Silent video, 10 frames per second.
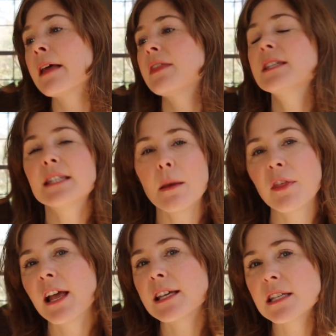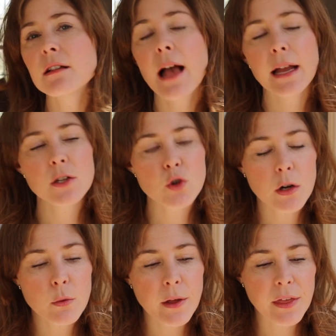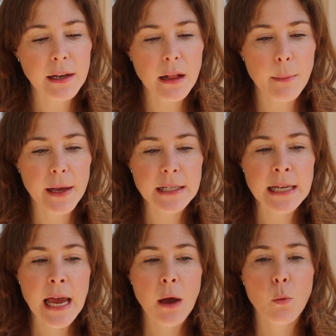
This is something I still kind of struggle with a little bit,